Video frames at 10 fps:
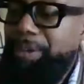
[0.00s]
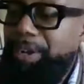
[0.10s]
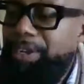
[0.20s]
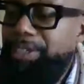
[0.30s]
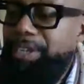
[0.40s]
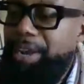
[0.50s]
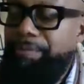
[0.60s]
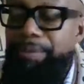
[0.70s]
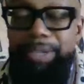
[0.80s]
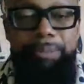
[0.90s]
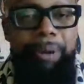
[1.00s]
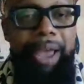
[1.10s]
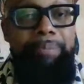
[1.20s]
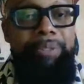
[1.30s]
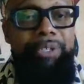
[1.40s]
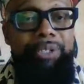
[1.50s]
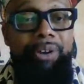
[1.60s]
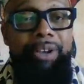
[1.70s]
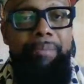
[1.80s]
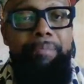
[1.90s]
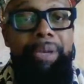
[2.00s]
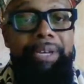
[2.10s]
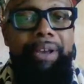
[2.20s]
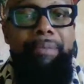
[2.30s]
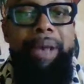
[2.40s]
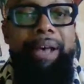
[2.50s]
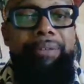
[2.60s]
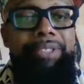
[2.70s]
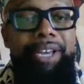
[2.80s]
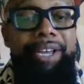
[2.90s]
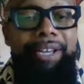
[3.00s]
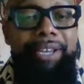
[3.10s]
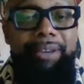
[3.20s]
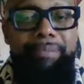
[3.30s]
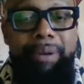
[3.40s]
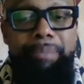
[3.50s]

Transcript: good time for us perhaps to talk a bit about time,